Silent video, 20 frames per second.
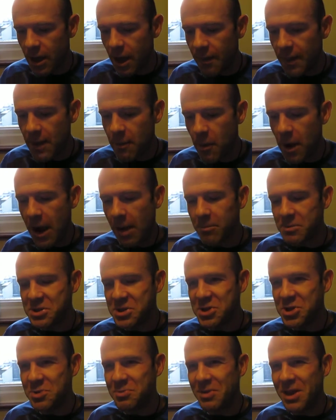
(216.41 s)
And then what happens
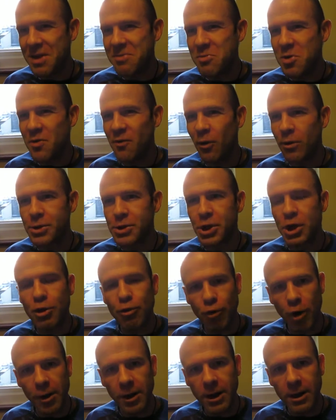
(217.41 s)
is you then move on to
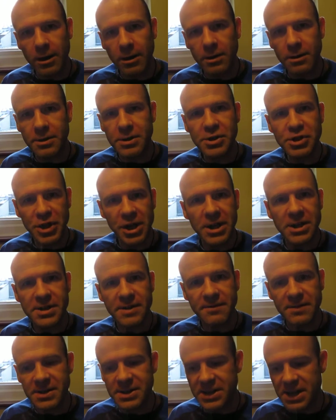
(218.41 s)
chronic
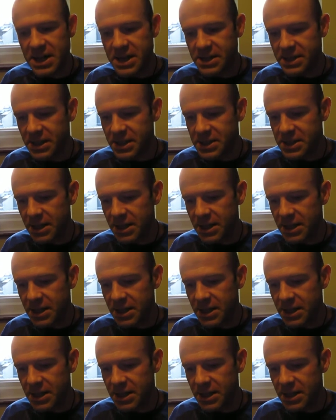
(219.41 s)
degenerative diseases.